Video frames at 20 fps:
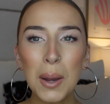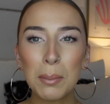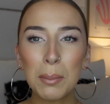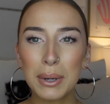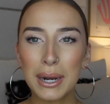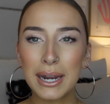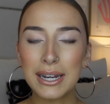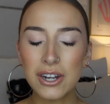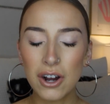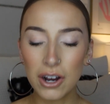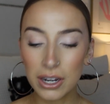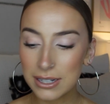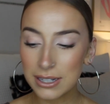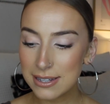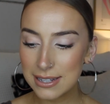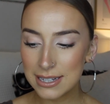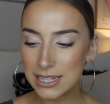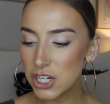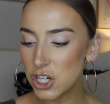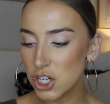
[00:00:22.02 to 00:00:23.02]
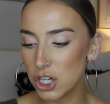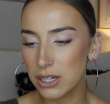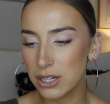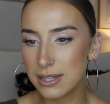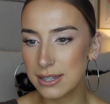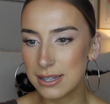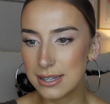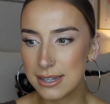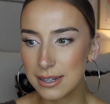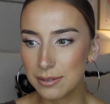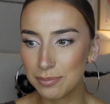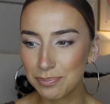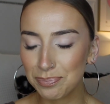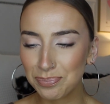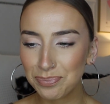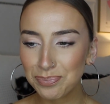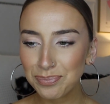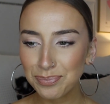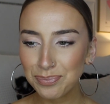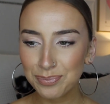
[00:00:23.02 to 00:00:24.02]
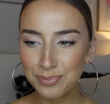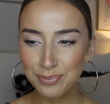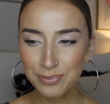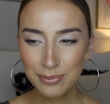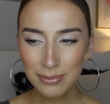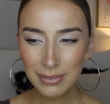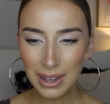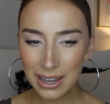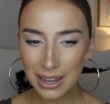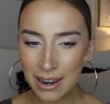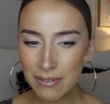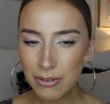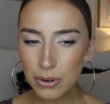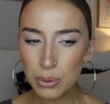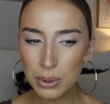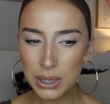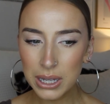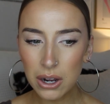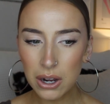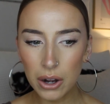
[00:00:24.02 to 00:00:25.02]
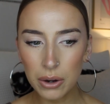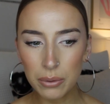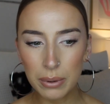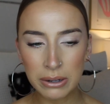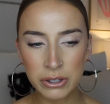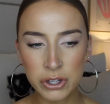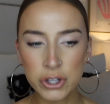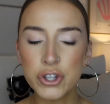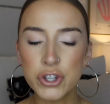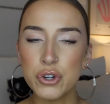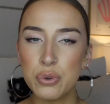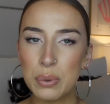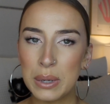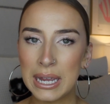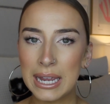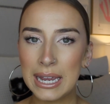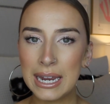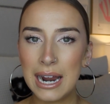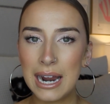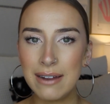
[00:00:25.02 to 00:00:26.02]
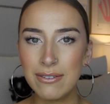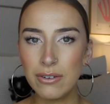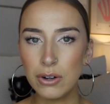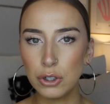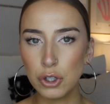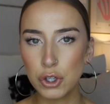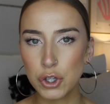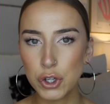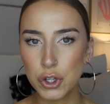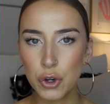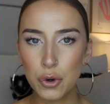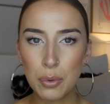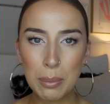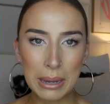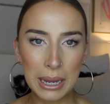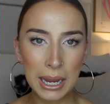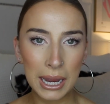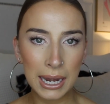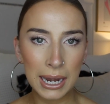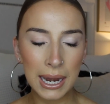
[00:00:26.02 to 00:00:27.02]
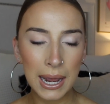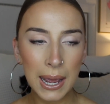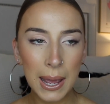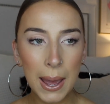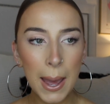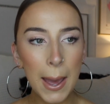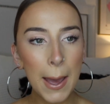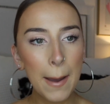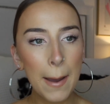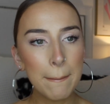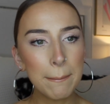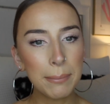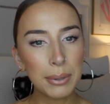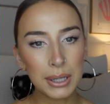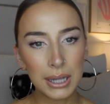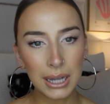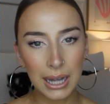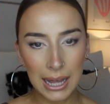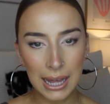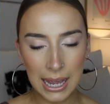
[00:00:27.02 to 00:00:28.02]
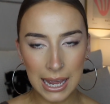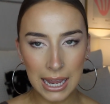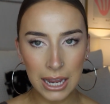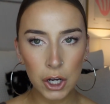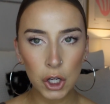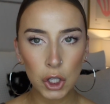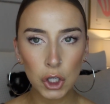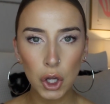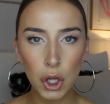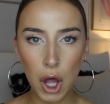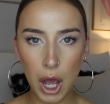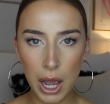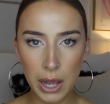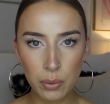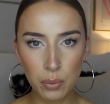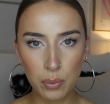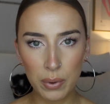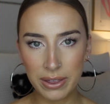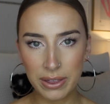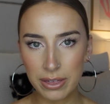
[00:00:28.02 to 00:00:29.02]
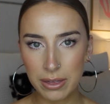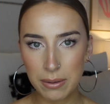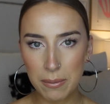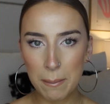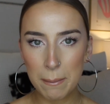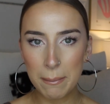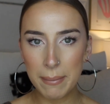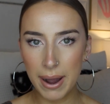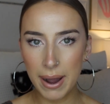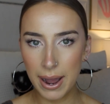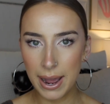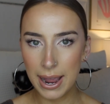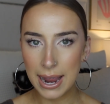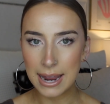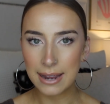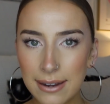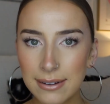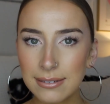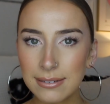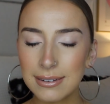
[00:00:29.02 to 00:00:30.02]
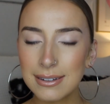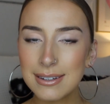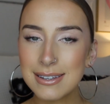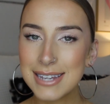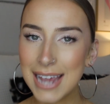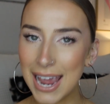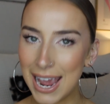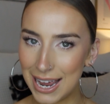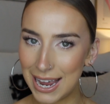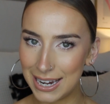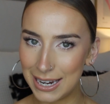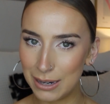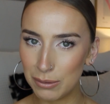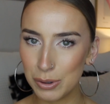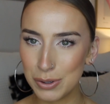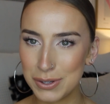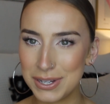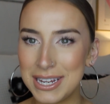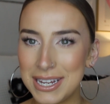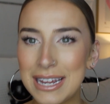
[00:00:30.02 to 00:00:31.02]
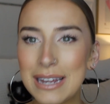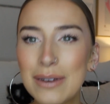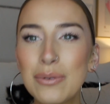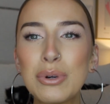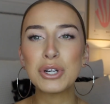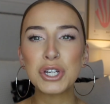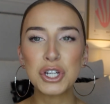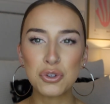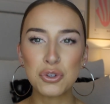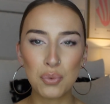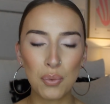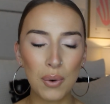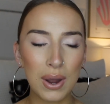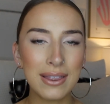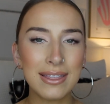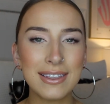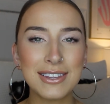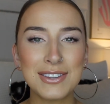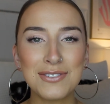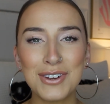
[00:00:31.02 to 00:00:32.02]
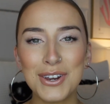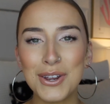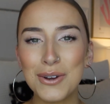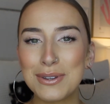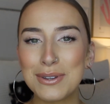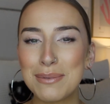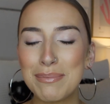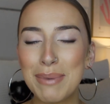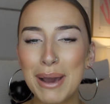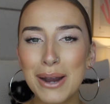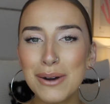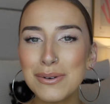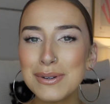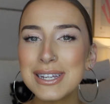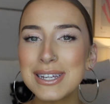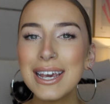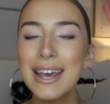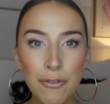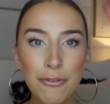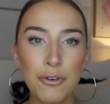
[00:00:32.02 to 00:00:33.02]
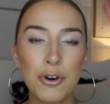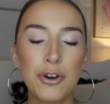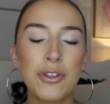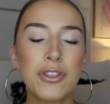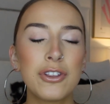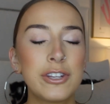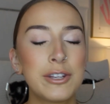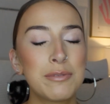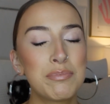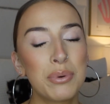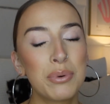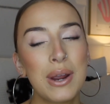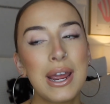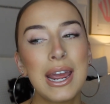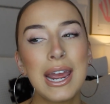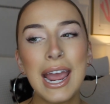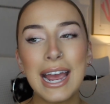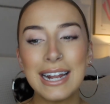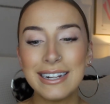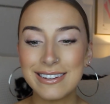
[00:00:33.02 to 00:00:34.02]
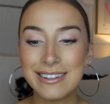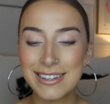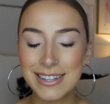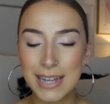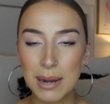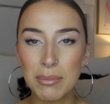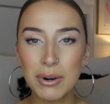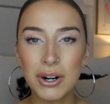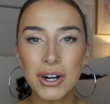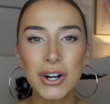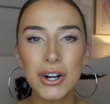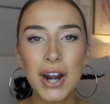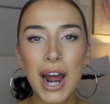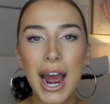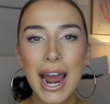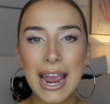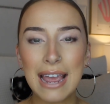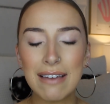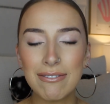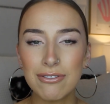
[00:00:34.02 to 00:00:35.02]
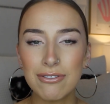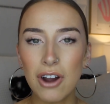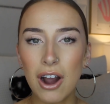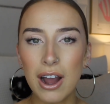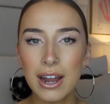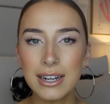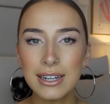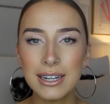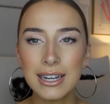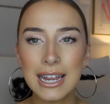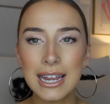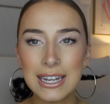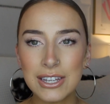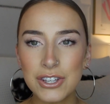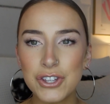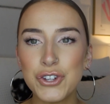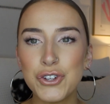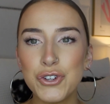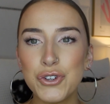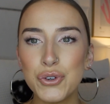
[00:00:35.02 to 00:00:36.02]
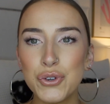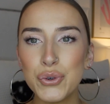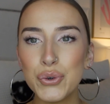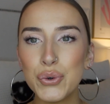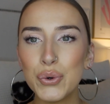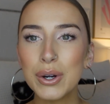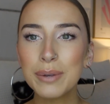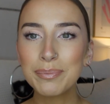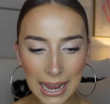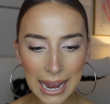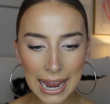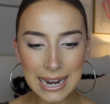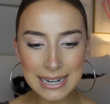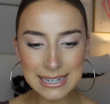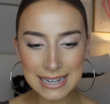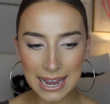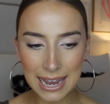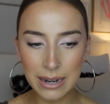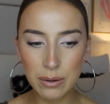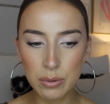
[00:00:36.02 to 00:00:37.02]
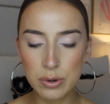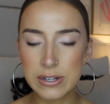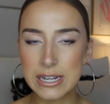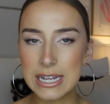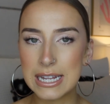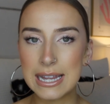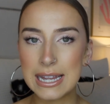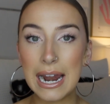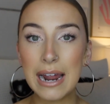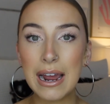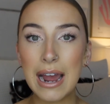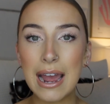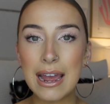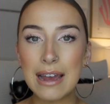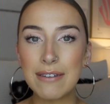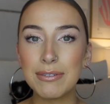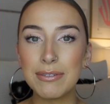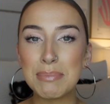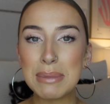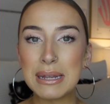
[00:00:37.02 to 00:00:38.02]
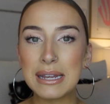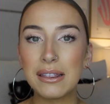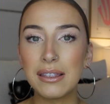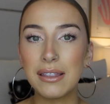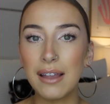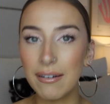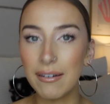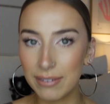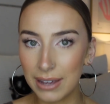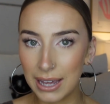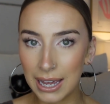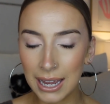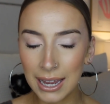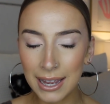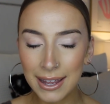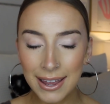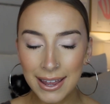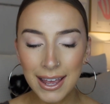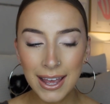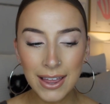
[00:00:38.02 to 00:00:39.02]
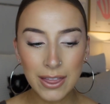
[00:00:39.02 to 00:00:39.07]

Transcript: But I honestly just never really got around to doing it. I've also been playing a lot with my tanning routine, which is what this video is about. For the spring and summer, I have gotten into a tanning routine that I have been loving.